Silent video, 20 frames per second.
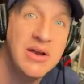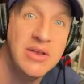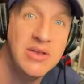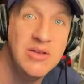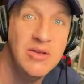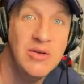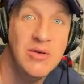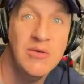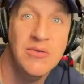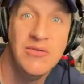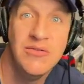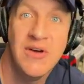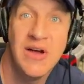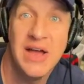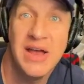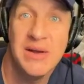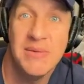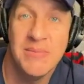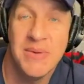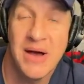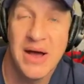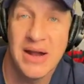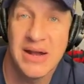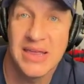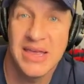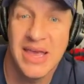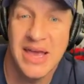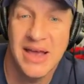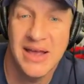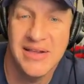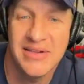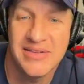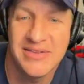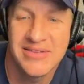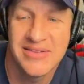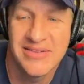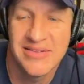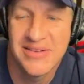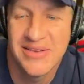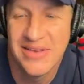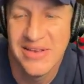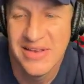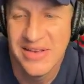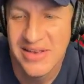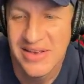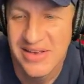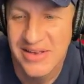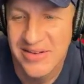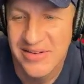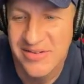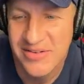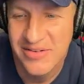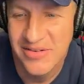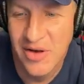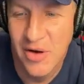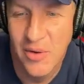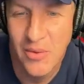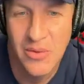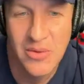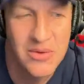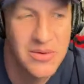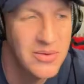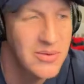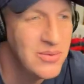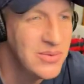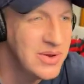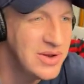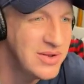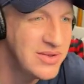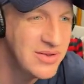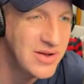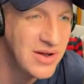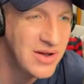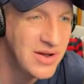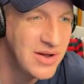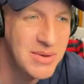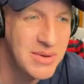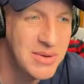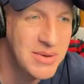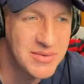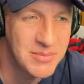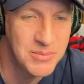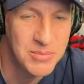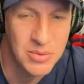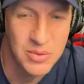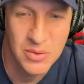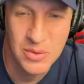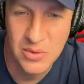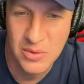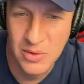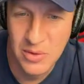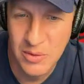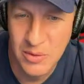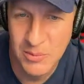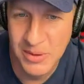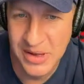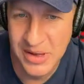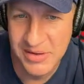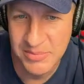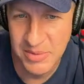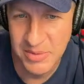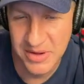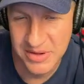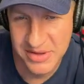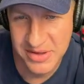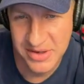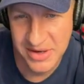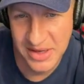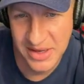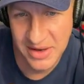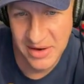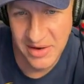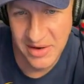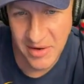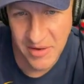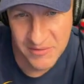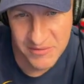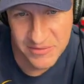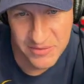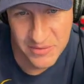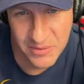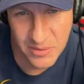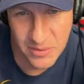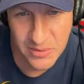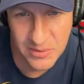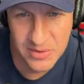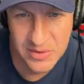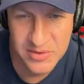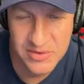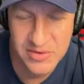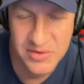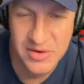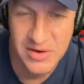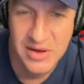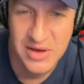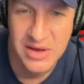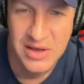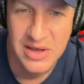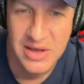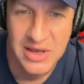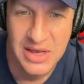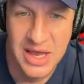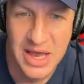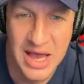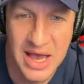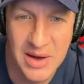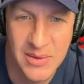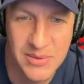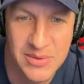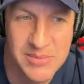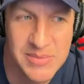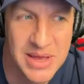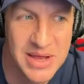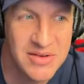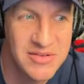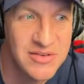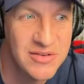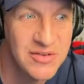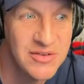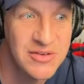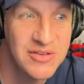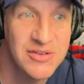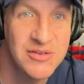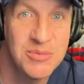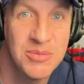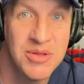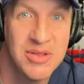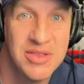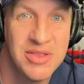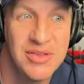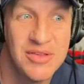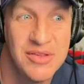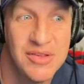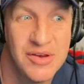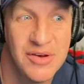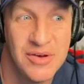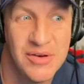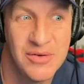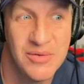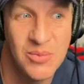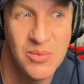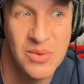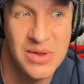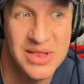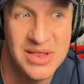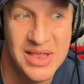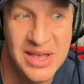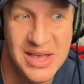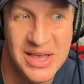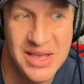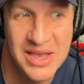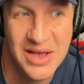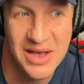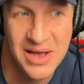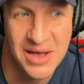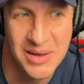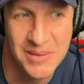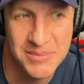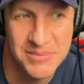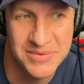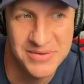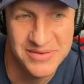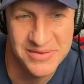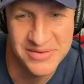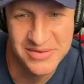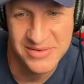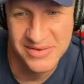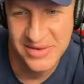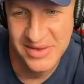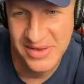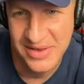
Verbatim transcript: you find podcasts. So we have to talk about some Brew Crew baseball today, of course. Uh, we managed to split the series with the Cubs.